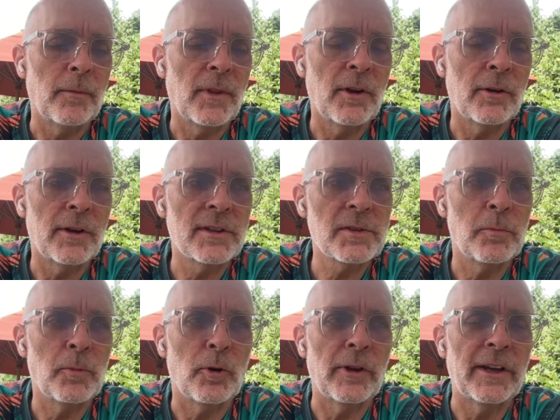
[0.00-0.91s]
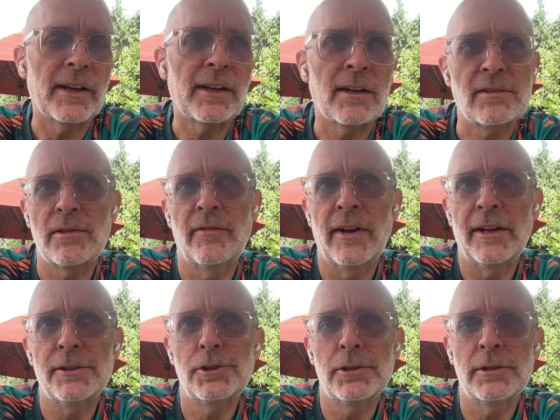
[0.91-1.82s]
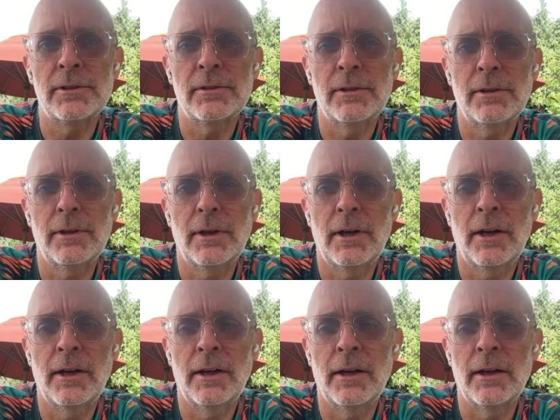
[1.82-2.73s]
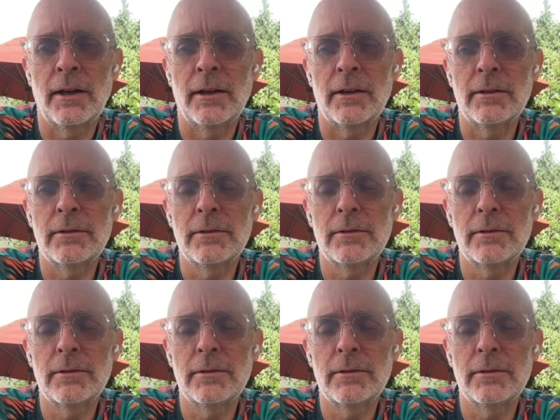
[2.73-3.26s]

There is a marine conservation uh,